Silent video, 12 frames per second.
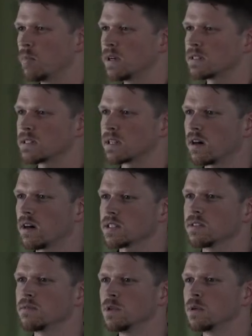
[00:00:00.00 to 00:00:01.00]
but it's the
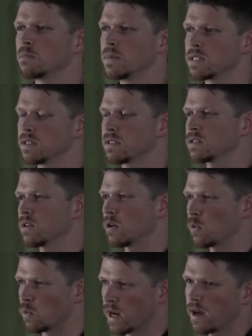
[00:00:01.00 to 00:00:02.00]
cost of doing business
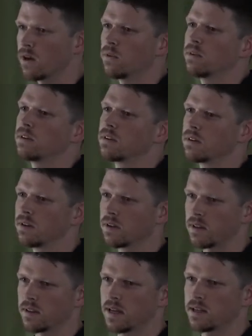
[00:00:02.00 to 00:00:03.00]
around
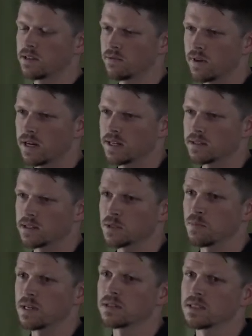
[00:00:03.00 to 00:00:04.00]
that device,
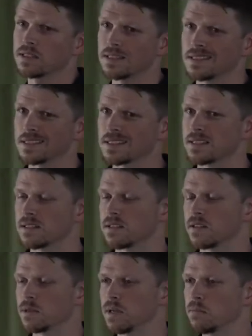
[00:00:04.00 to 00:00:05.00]
especially since it's
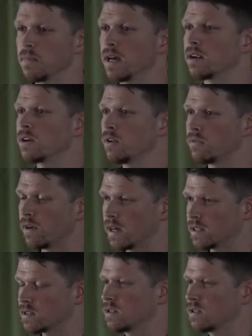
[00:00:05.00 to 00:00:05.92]
considered to be a medical device.